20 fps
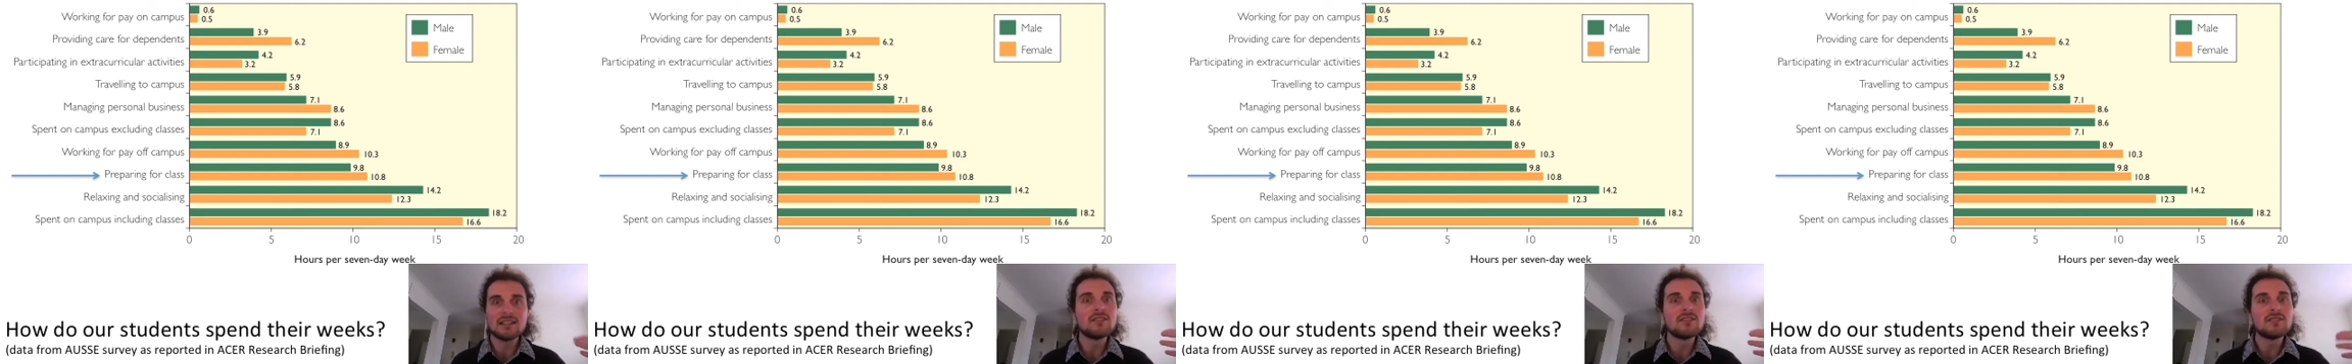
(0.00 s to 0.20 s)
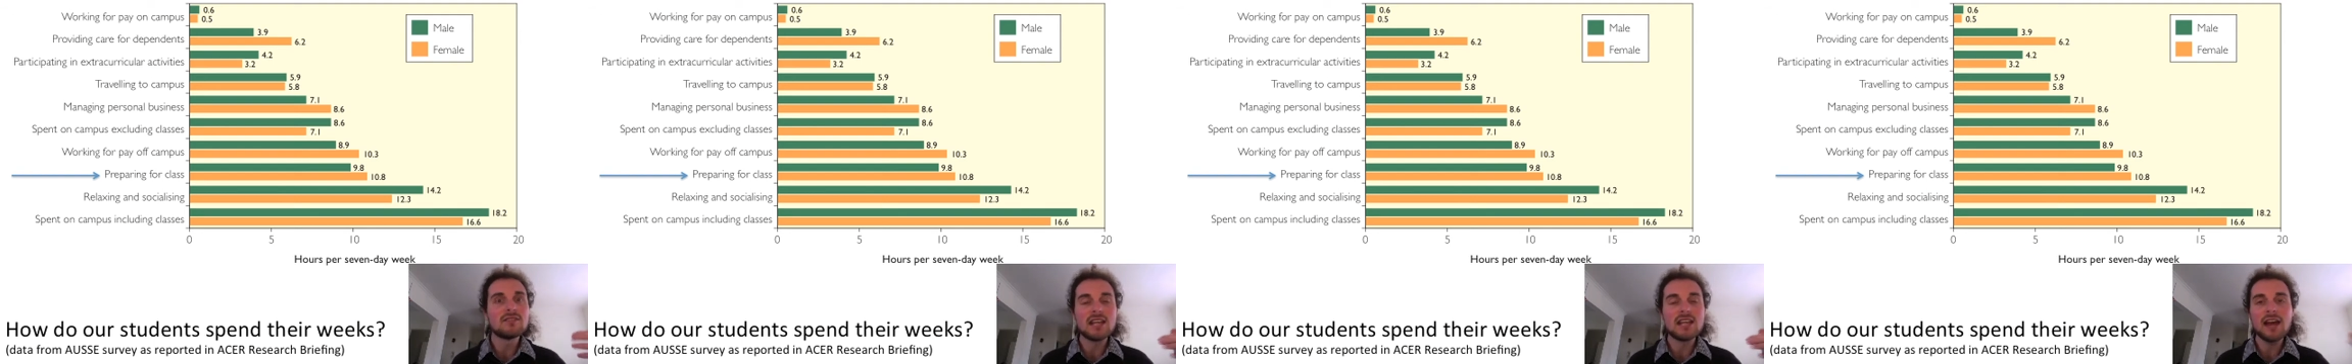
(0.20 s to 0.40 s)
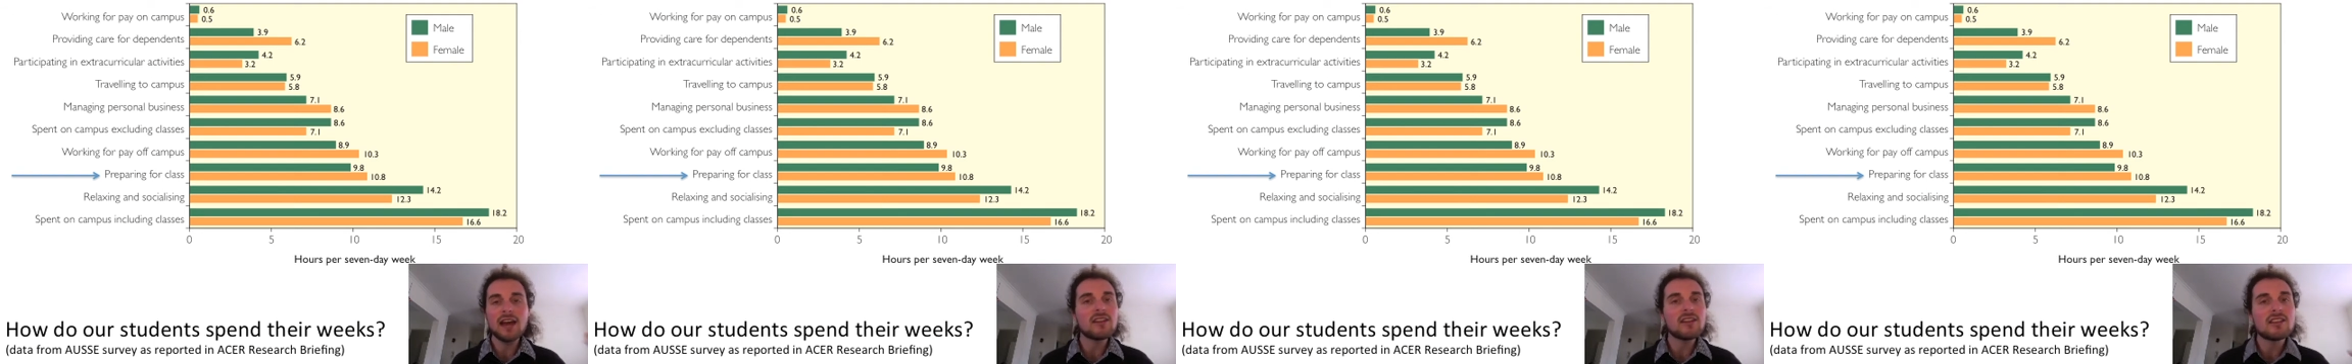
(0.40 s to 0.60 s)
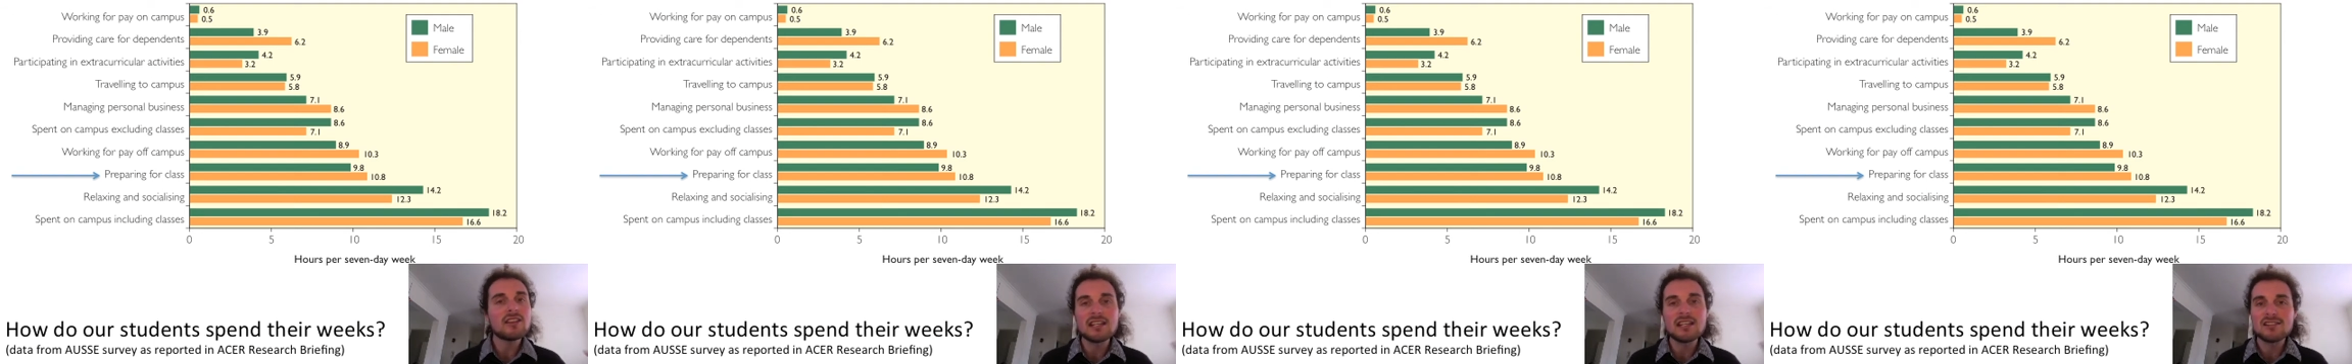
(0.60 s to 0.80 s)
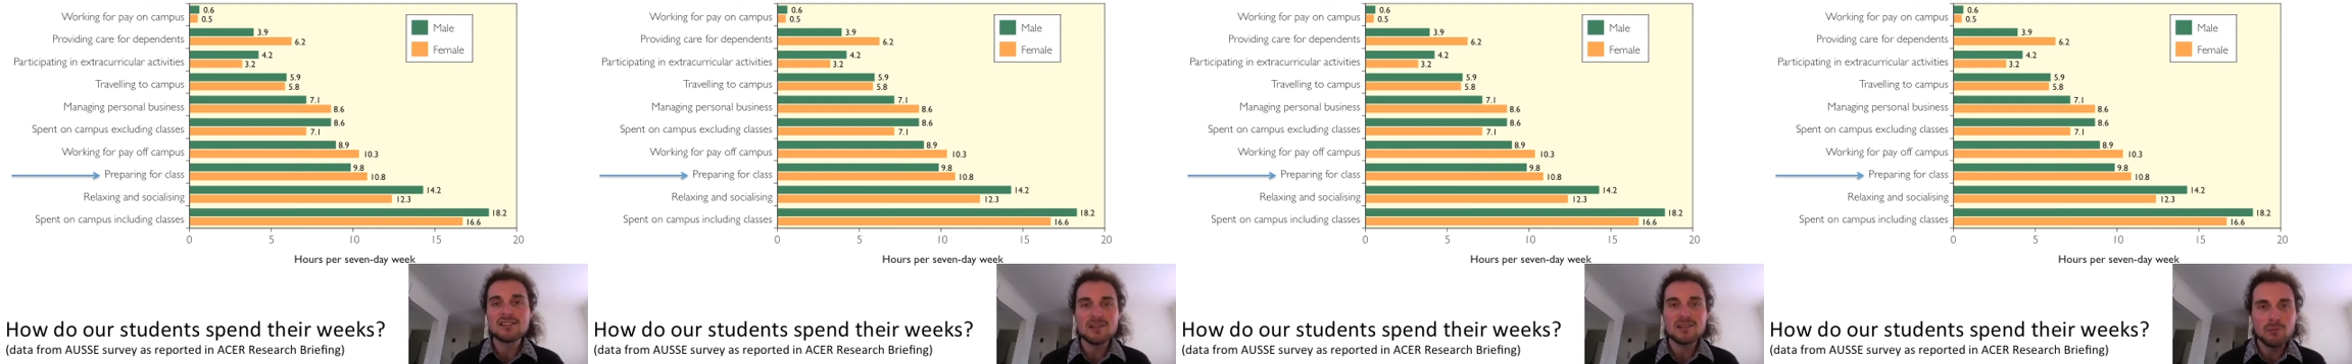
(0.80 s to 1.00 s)
of the other
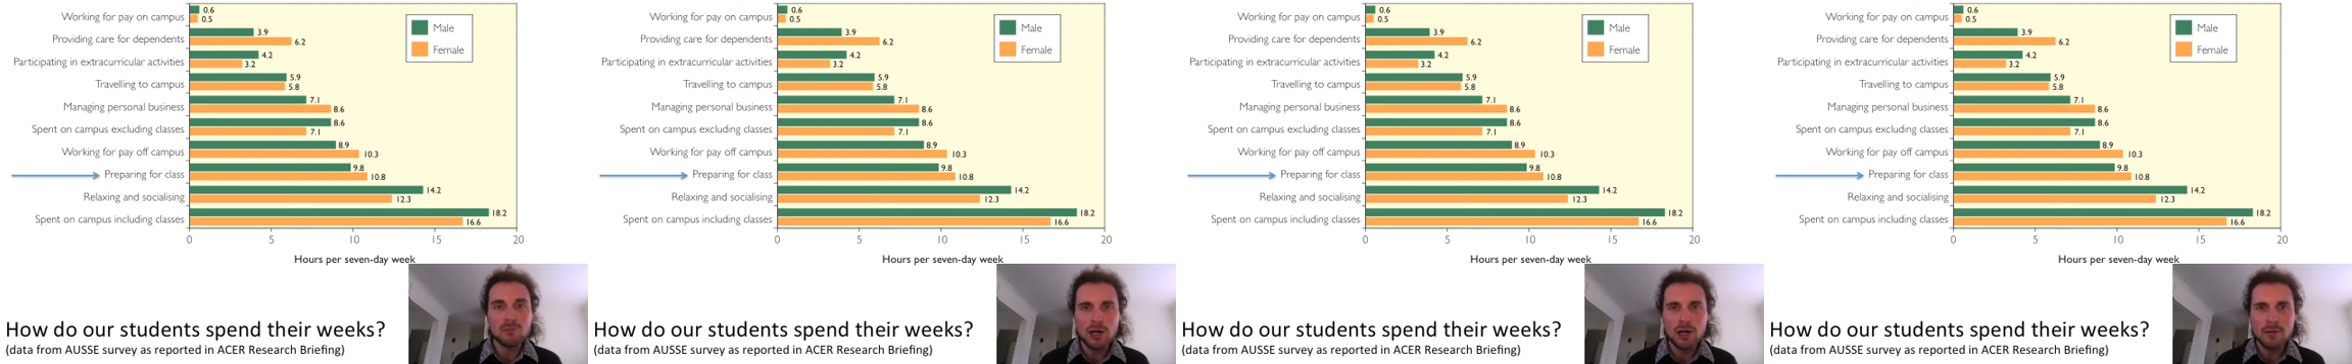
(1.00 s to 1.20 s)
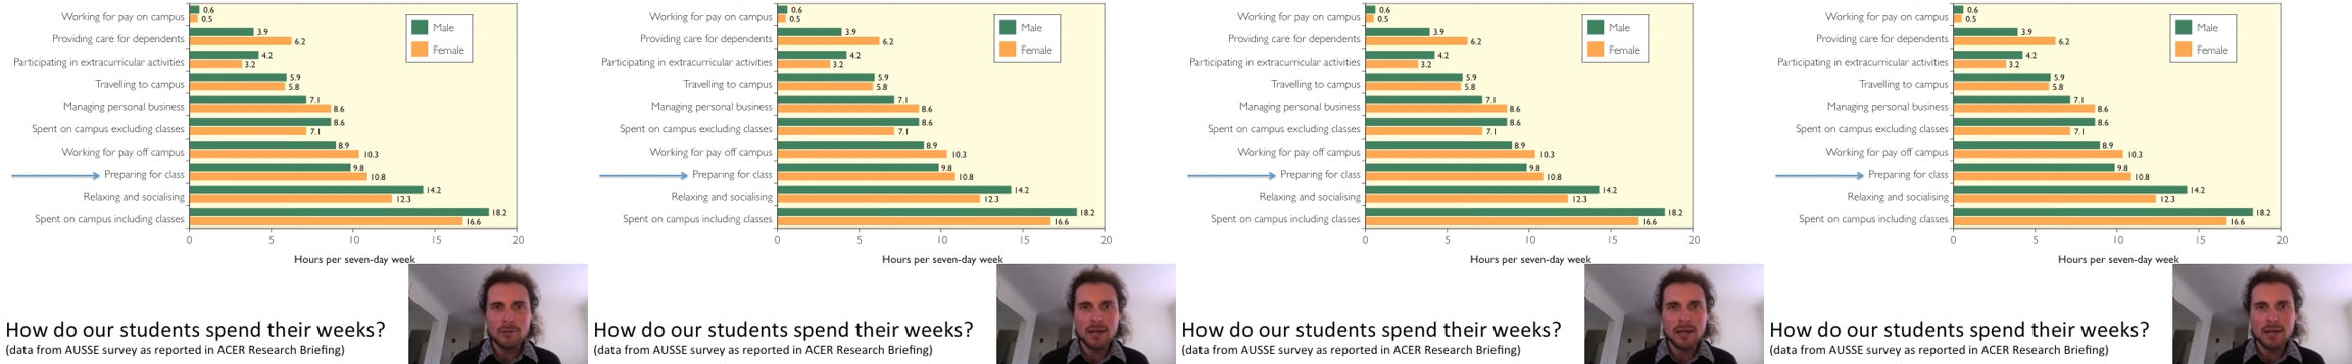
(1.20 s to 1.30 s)
things that might